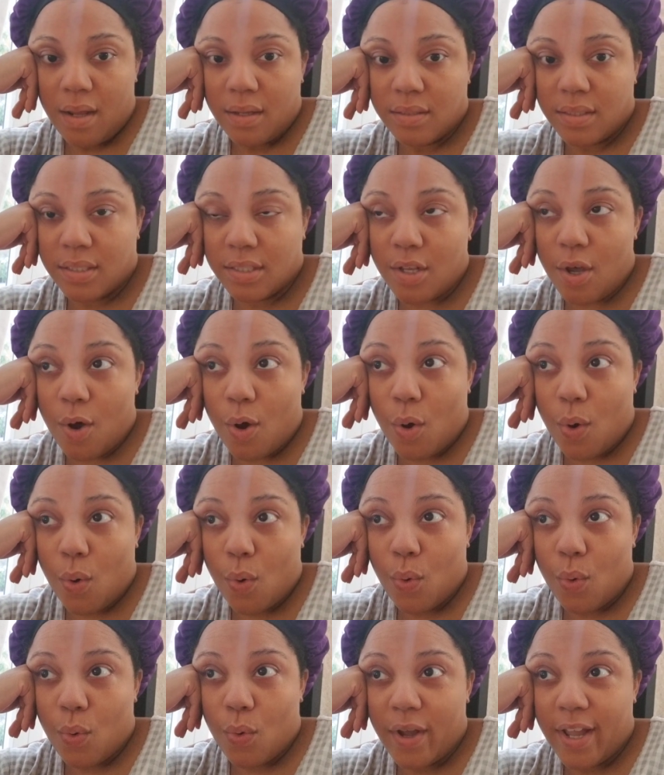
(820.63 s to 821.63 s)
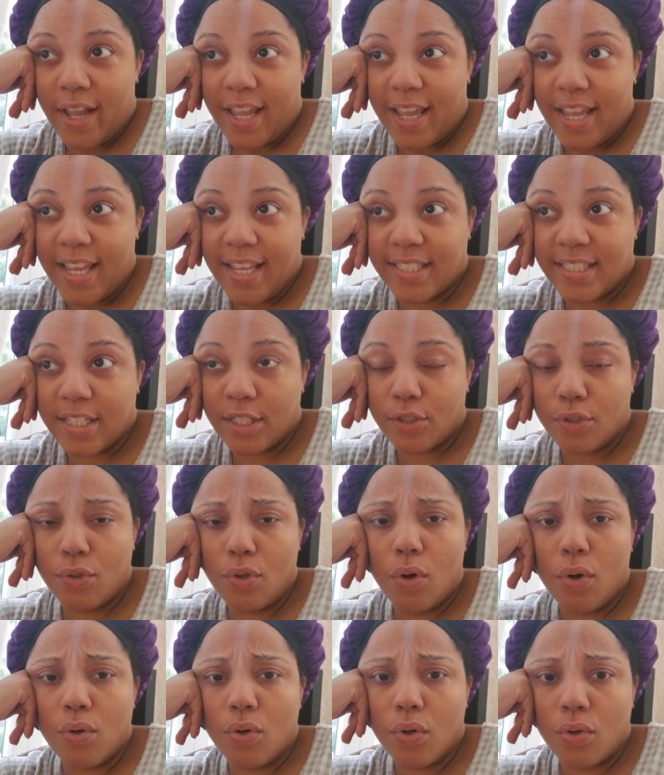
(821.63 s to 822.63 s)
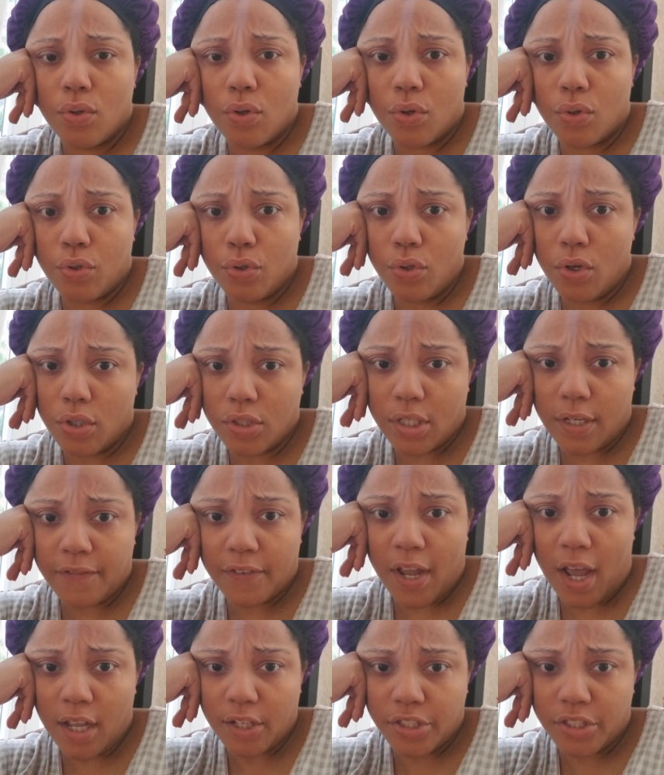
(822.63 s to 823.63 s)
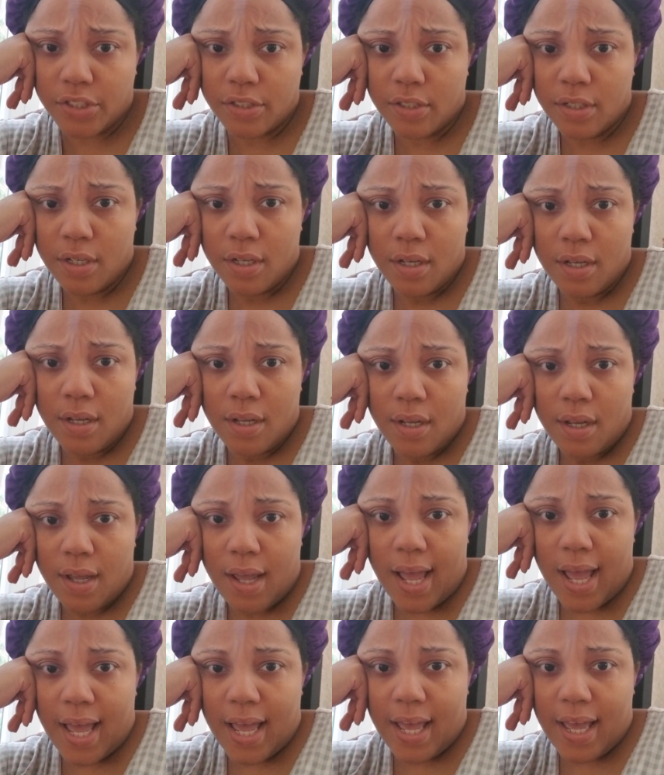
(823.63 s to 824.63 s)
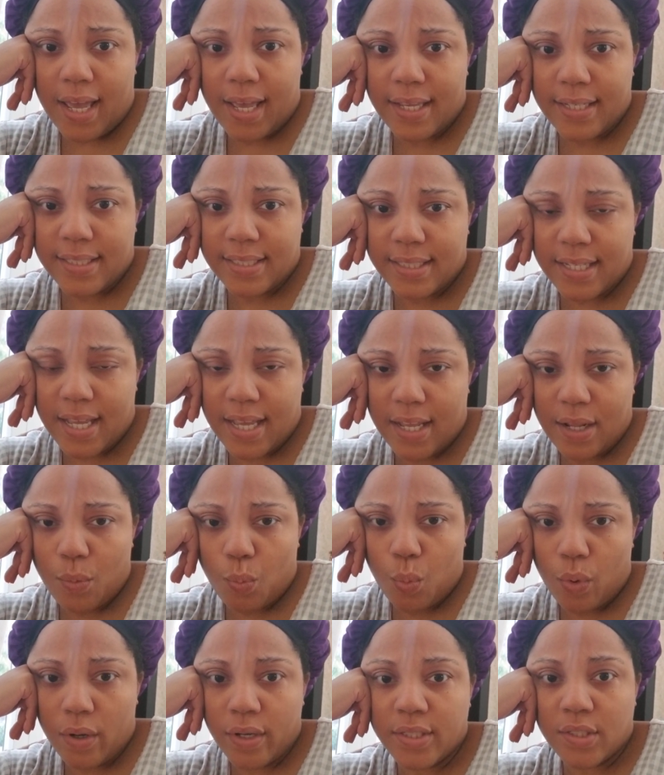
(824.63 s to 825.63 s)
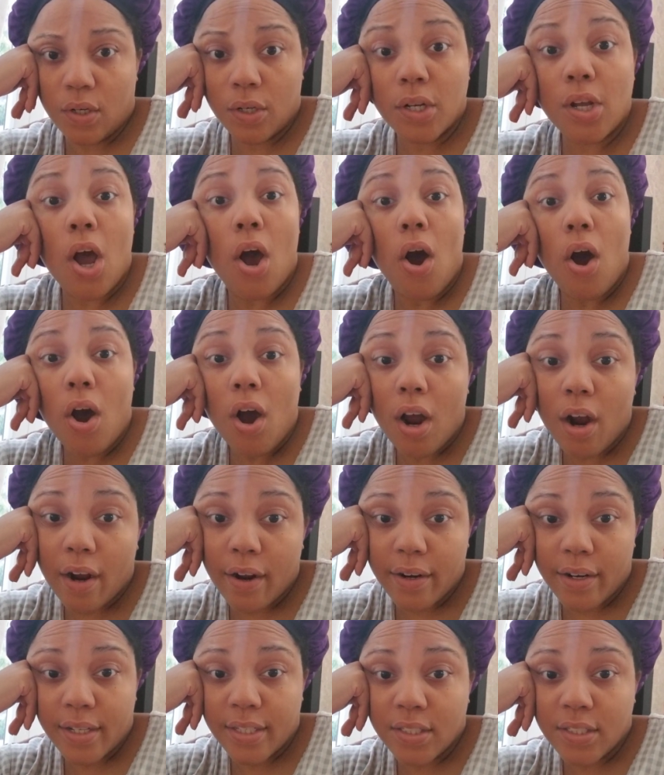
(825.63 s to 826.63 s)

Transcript: So he says, no, you don't have cash? I said, well, it's on a card.